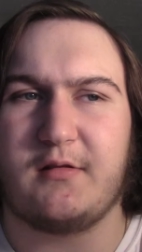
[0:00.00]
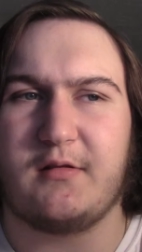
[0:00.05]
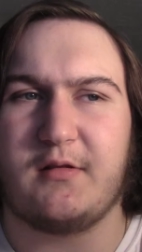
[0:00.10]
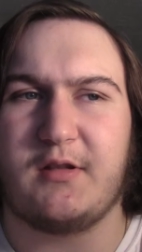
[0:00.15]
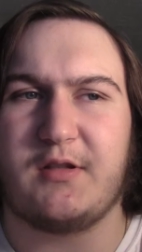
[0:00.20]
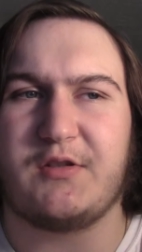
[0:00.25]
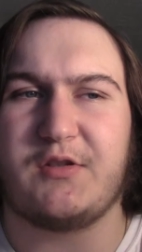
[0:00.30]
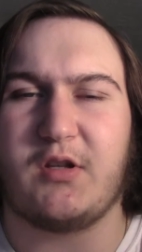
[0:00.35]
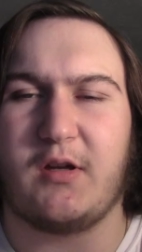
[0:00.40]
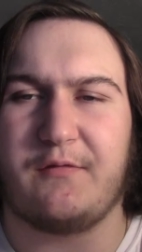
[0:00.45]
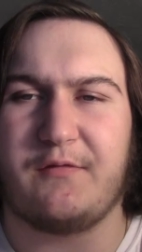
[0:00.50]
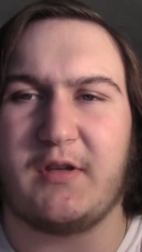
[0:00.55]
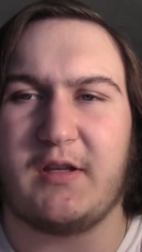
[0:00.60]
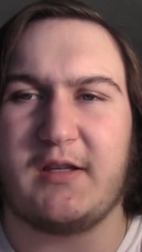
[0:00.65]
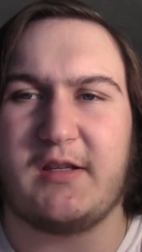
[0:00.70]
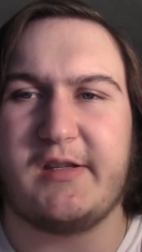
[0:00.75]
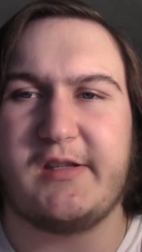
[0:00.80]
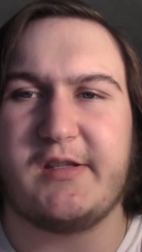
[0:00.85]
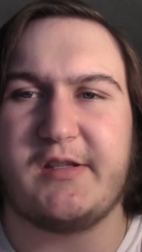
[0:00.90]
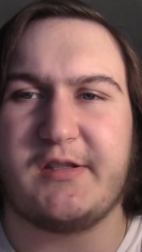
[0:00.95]
the stuff that
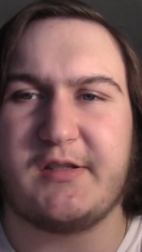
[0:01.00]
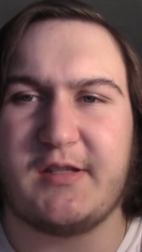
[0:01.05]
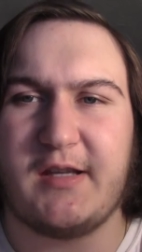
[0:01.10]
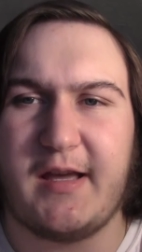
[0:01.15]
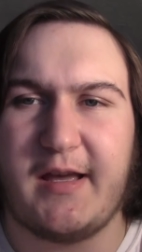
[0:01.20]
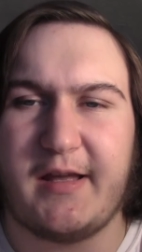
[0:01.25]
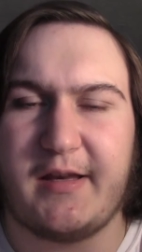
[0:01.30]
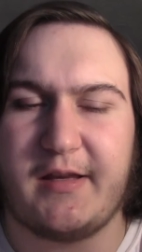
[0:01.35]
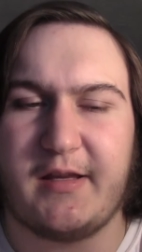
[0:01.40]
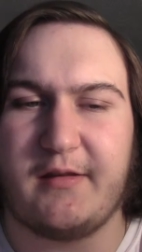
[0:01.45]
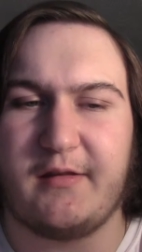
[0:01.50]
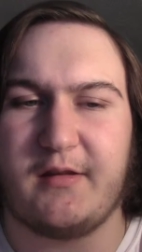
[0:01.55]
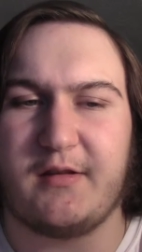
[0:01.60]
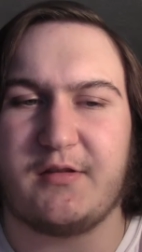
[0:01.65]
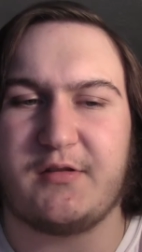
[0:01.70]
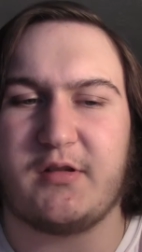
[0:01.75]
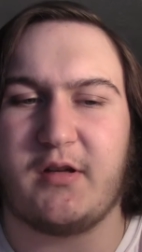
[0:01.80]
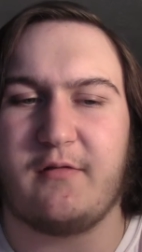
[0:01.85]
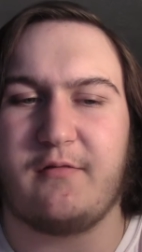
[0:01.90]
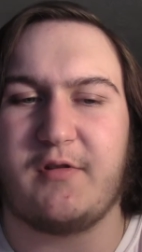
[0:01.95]
he said and the
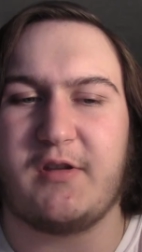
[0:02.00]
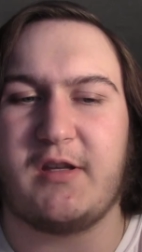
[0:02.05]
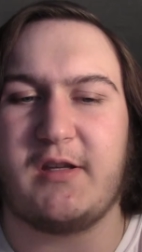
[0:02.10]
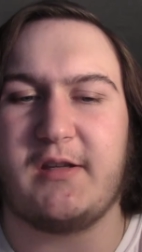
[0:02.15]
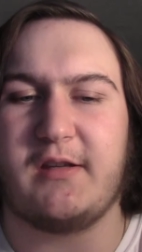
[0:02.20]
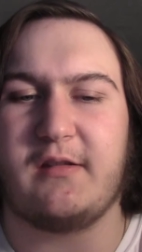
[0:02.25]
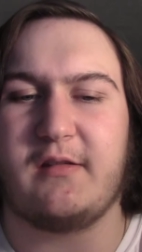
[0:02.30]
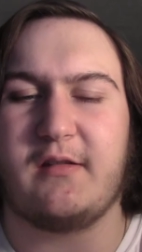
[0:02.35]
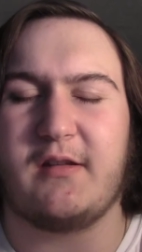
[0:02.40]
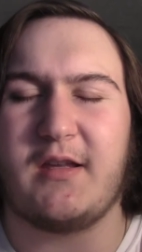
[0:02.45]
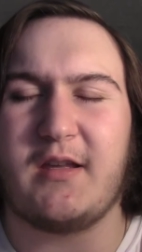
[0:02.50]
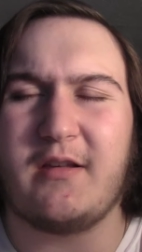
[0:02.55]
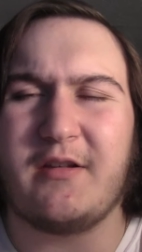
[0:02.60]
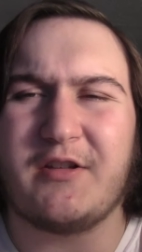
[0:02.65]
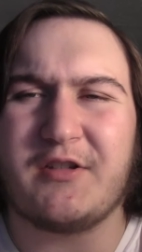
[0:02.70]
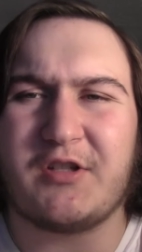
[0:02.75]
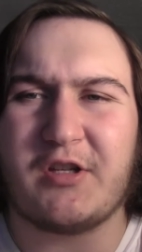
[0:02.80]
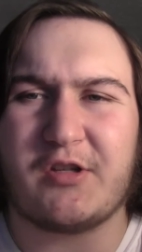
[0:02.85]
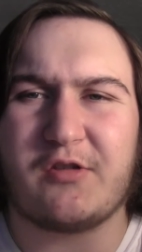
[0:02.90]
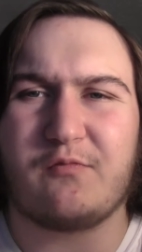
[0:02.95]
stuff he,
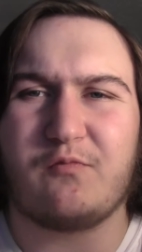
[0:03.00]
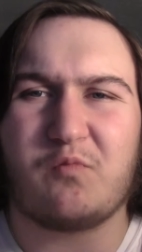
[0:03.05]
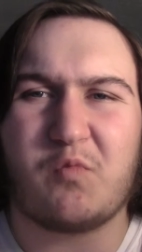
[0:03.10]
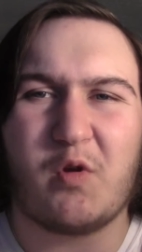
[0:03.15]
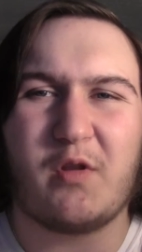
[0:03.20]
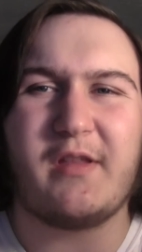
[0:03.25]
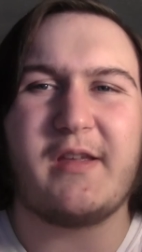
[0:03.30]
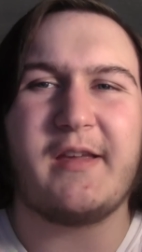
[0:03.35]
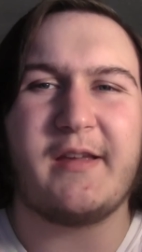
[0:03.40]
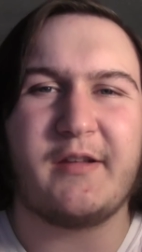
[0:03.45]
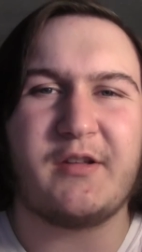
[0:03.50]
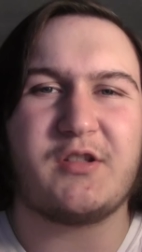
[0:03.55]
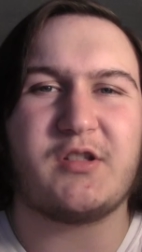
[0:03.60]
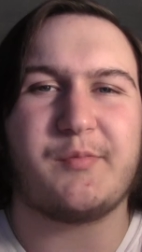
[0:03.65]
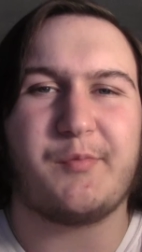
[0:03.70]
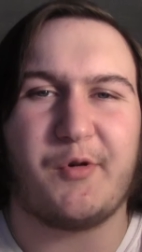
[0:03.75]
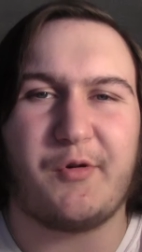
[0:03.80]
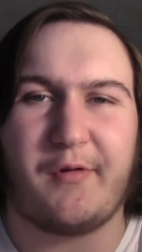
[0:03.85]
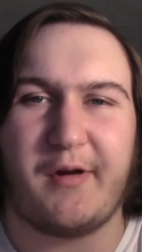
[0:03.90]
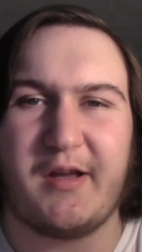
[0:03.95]
he's just really
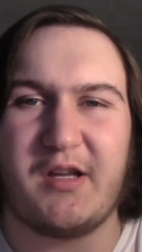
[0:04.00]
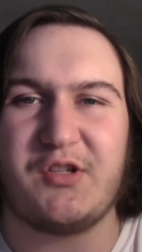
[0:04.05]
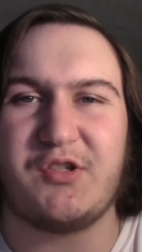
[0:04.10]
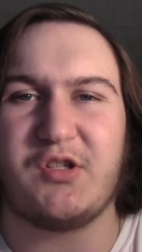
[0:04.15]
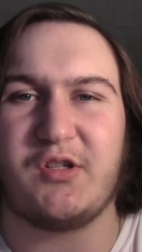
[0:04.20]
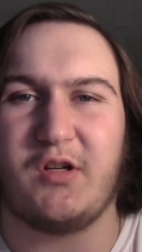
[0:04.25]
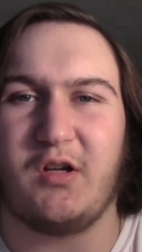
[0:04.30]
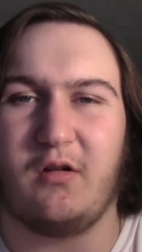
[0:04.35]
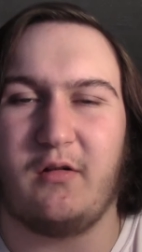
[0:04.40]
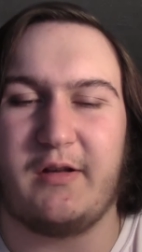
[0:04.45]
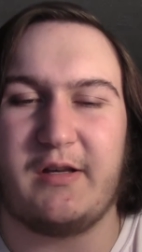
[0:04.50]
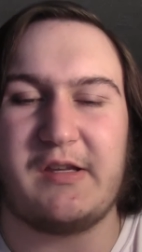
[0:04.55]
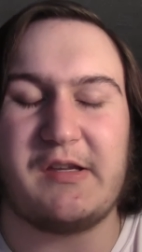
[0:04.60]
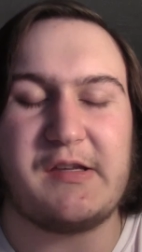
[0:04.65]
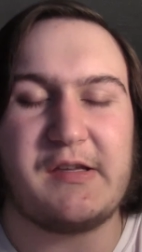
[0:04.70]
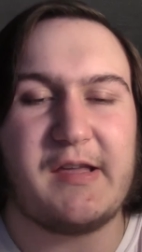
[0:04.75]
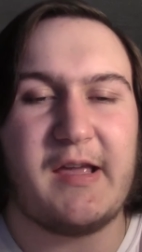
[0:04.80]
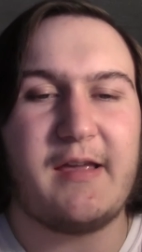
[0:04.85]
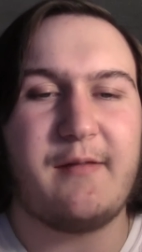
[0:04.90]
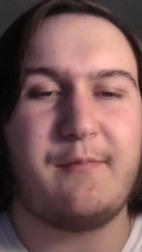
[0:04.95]
inspirational, and
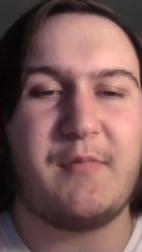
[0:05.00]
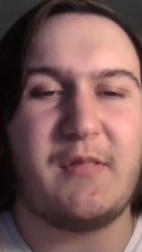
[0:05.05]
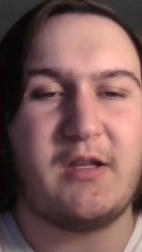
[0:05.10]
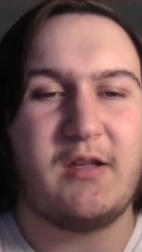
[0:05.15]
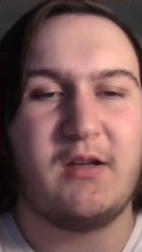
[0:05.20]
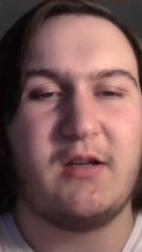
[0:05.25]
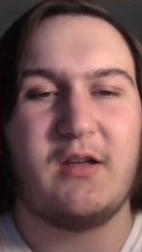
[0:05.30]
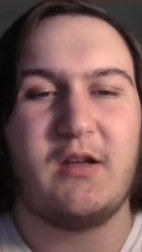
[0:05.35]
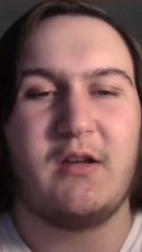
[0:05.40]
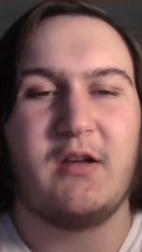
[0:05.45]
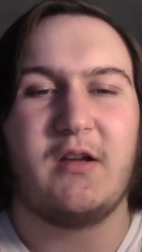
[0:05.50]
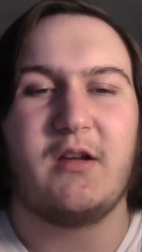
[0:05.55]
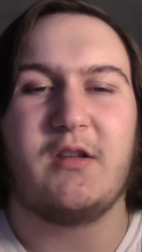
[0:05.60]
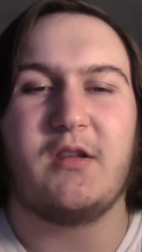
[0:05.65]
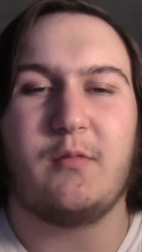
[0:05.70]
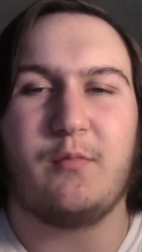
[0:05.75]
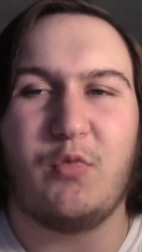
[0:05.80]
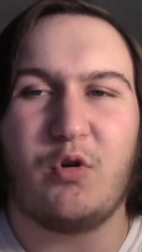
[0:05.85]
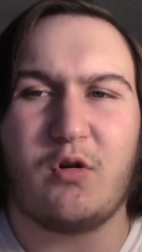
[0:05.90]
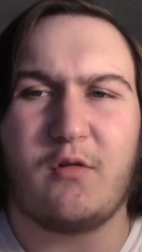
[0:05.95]
he gave me
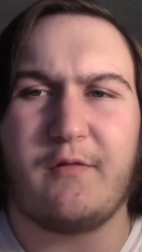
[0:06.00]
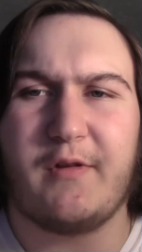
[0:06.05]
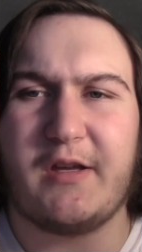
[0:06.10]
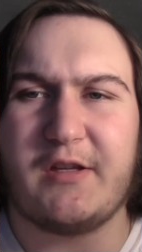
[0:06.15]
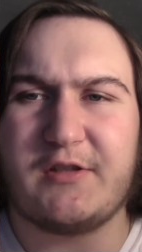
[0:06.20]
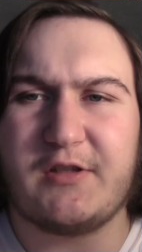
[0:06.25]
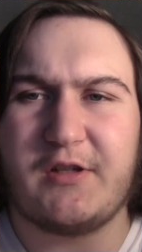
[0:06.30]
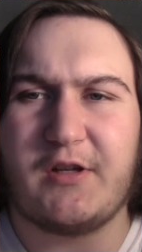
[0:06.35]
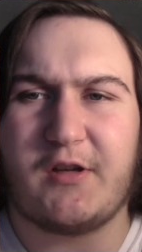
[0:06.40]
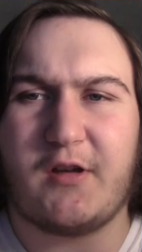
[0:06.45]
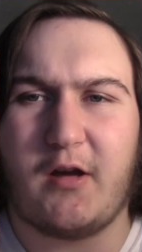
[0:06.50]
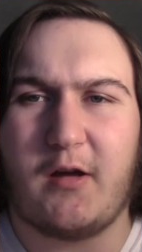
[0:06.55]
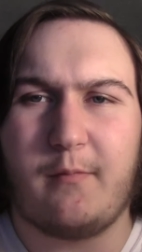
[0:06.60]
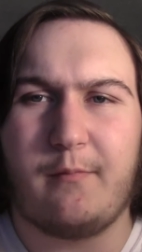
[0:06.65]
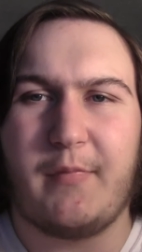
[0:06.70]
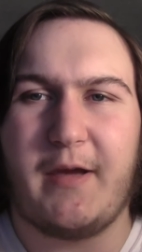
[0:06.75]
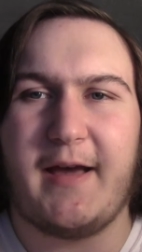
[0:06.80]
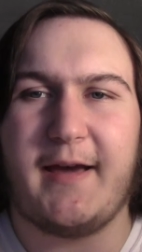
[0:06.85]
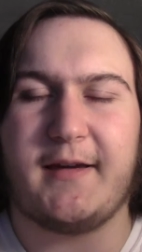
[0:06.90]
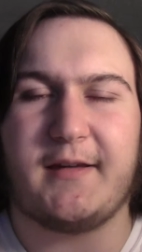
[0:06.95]
the motivation to come
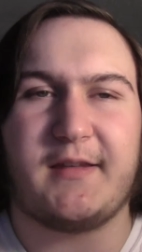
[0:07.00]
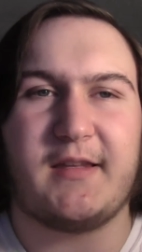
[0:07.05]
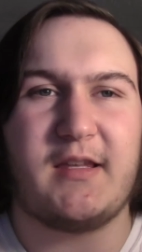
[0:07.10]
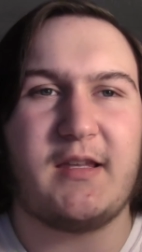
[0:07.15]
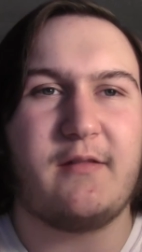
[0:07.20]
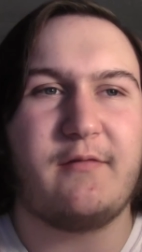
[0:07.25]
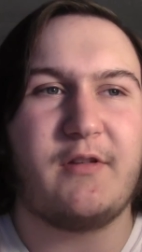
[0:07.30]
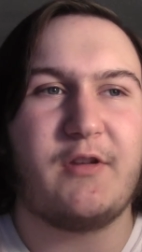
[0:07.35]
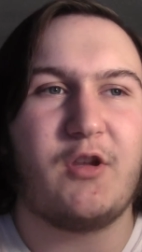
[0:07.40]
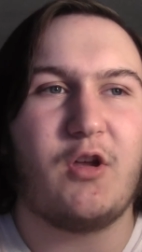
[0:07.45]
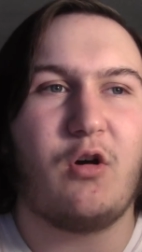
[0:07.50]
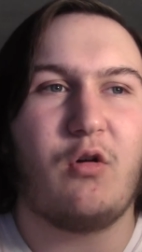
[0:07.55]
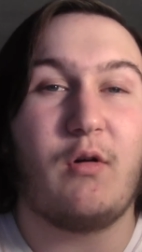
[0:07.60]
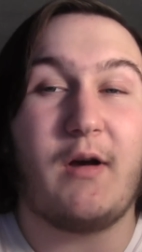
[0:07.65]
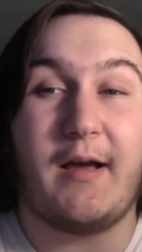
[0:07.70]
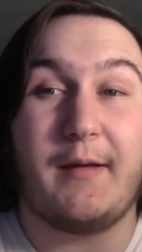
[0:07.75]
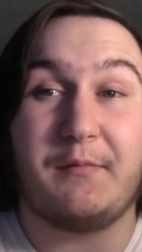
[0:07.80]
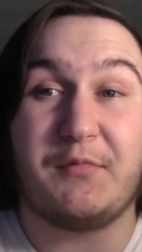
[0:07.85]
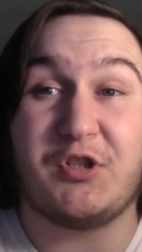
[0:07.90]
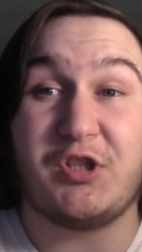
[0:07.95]
back, even though
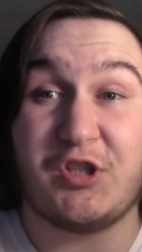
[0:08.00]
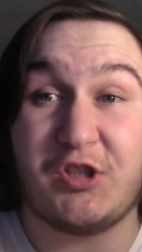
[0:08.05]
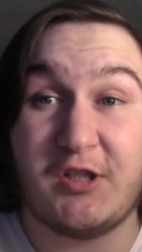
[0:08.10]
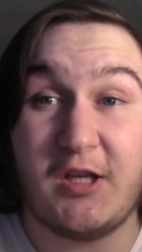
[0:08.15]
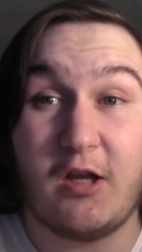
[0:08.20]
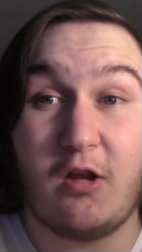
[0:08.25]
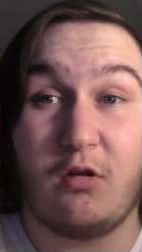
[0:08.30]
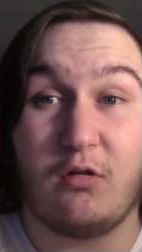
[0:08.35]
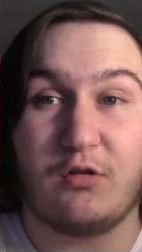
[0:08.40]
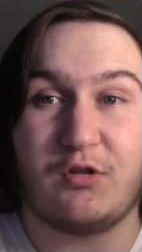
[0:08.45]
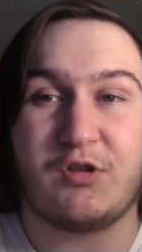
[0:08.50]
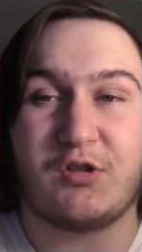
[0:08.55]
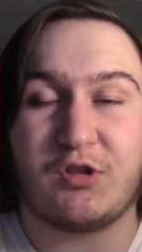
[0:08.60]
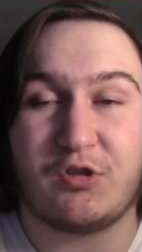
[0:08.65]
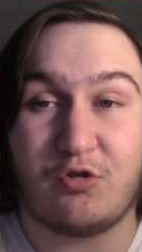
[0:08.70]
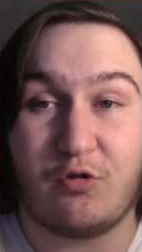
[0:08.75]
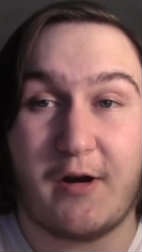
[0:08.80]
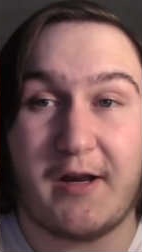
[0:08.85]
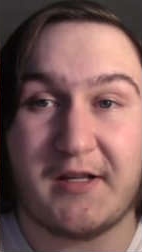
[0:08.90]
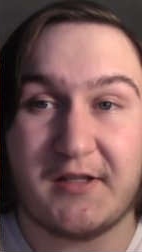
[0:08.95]
I'm still
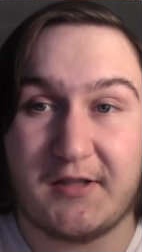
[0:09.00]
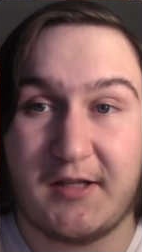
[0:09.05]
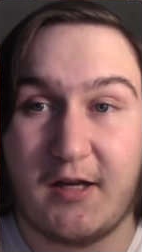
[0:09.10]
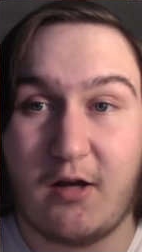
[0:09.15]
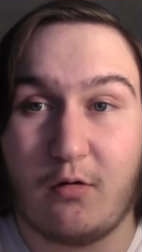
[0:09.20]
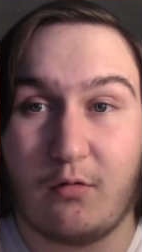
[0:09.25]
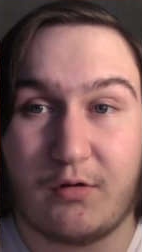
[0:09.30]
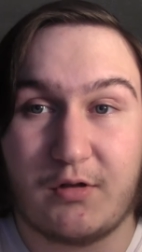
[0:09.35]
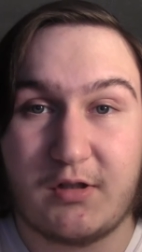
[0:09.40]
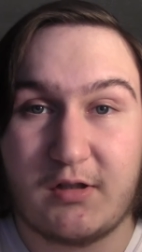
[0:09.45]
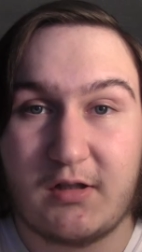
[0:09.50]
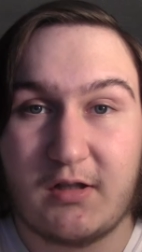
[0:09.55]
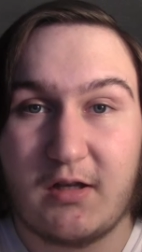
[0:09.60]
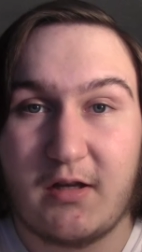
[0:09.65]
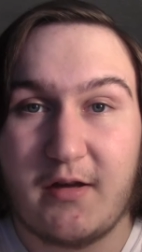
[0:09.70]
stressed out,